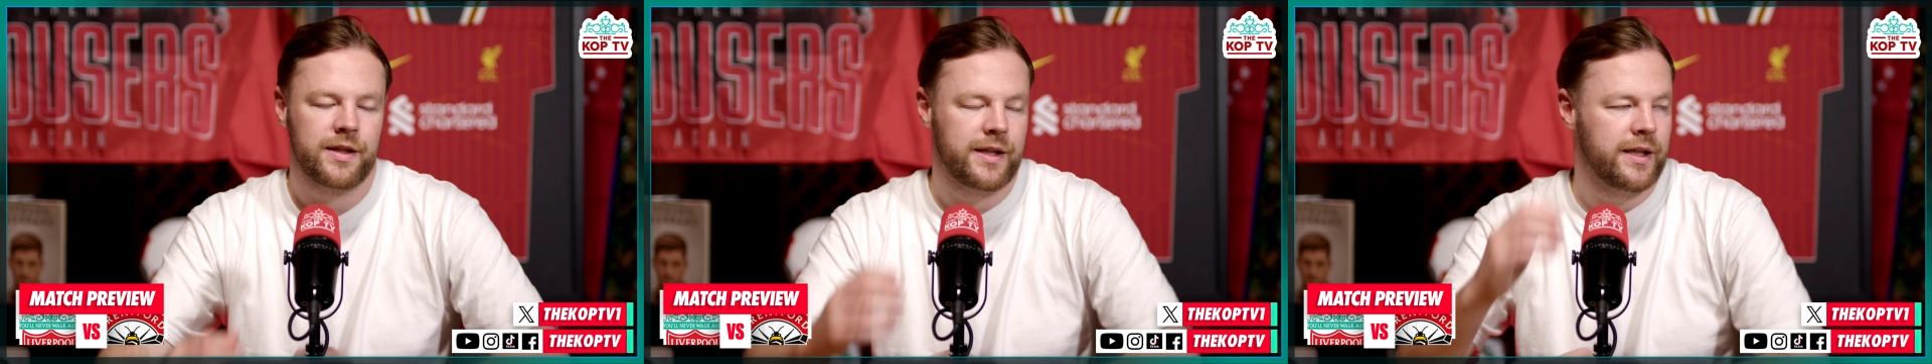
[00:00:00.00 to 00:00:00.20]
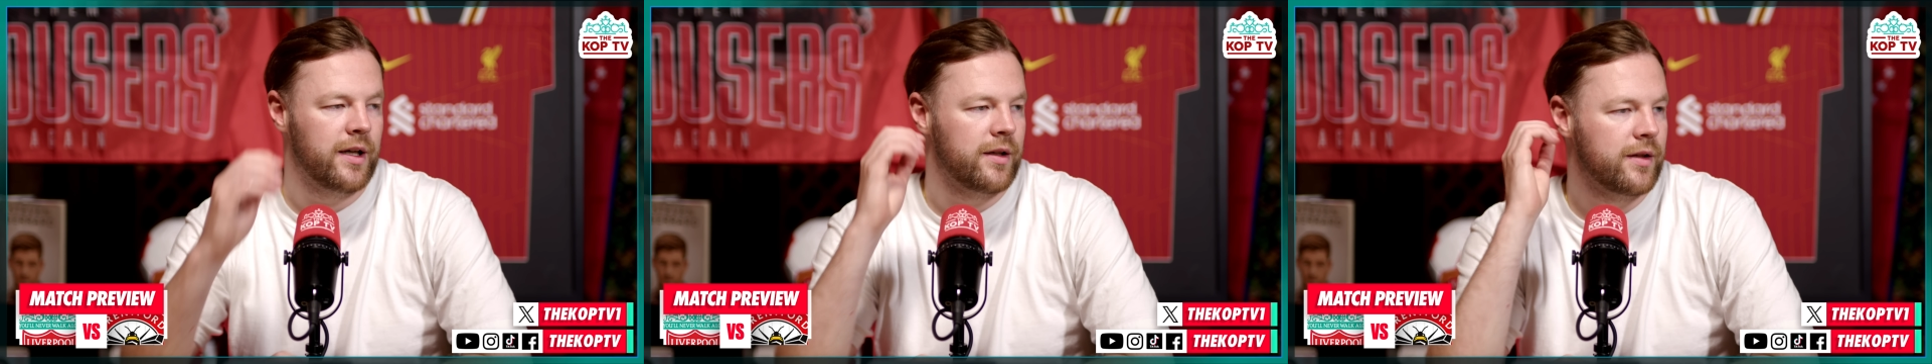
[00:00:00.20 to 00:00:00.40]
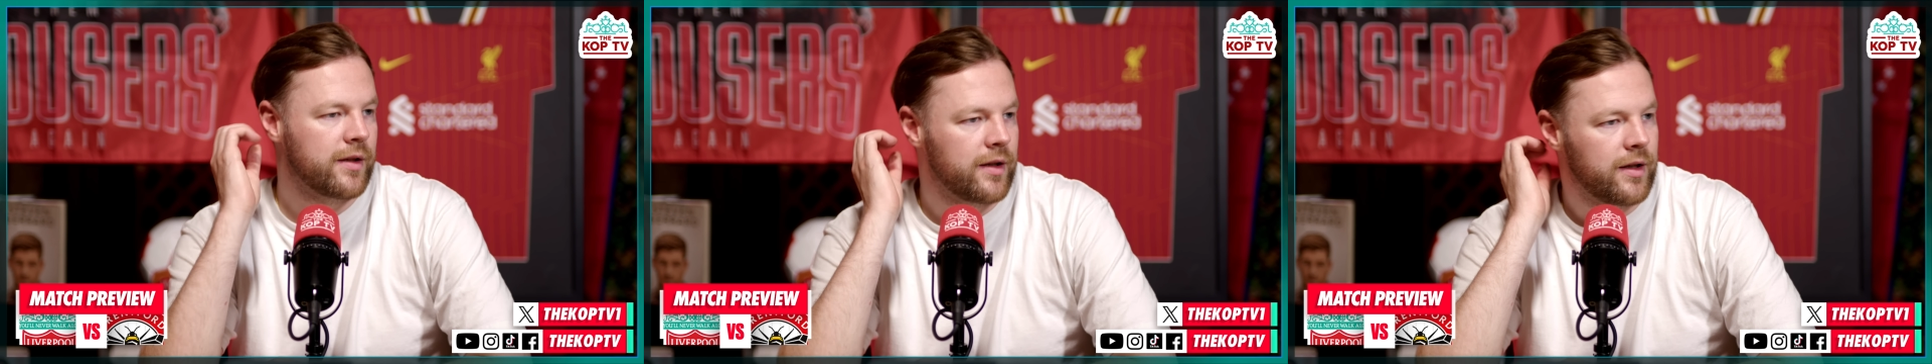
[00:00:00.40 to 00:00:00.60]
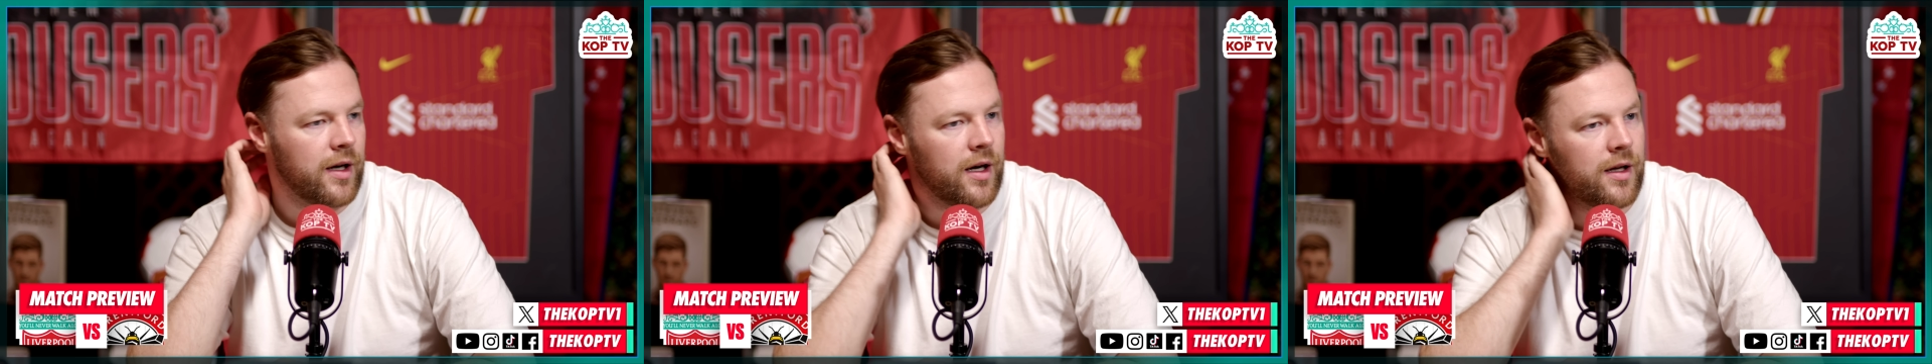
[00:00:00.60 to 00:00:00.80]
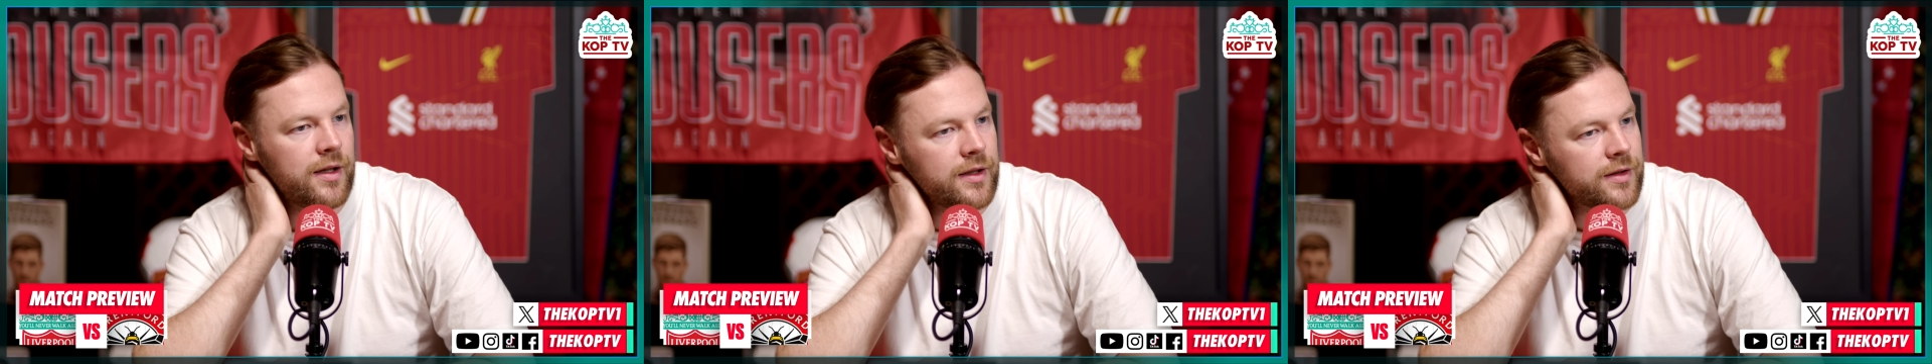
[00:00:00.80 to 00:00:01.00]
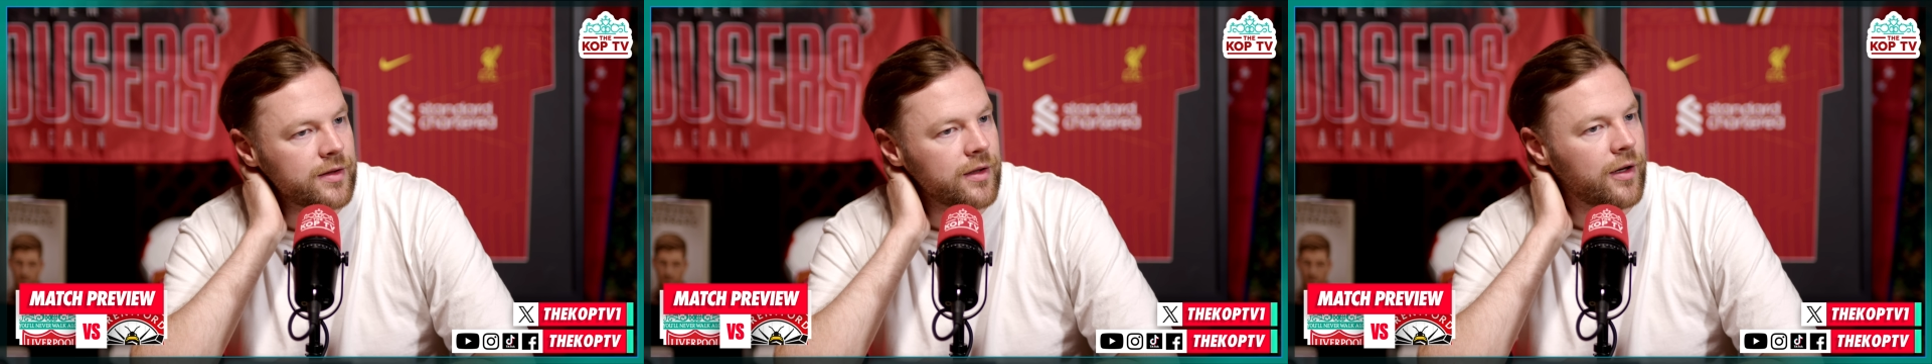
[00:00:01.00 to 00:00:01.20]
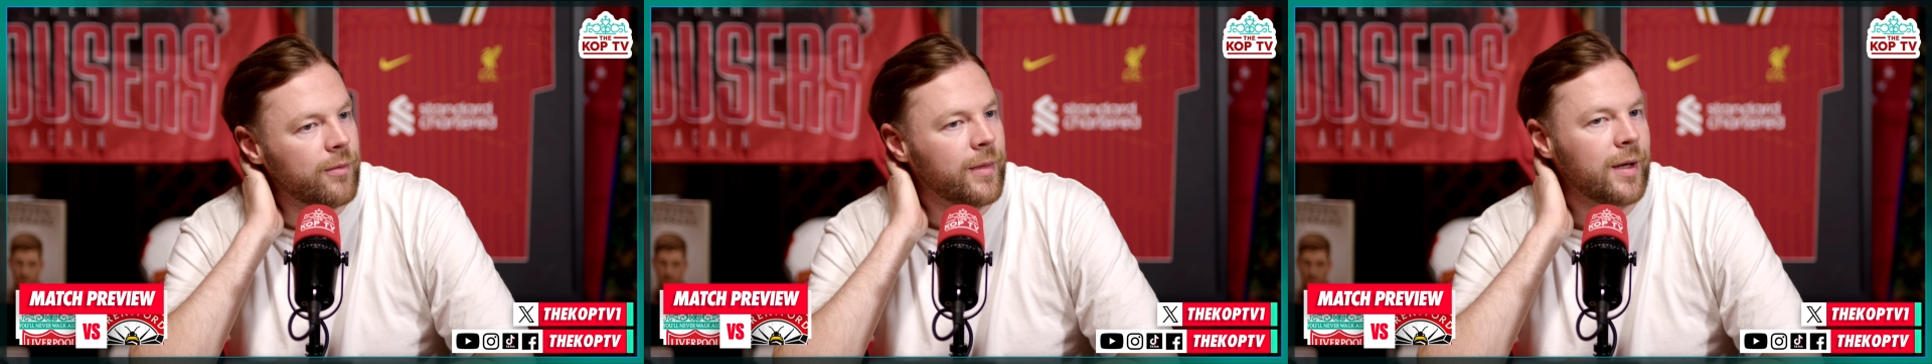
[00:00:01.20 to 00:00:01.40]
see under Arne Slot,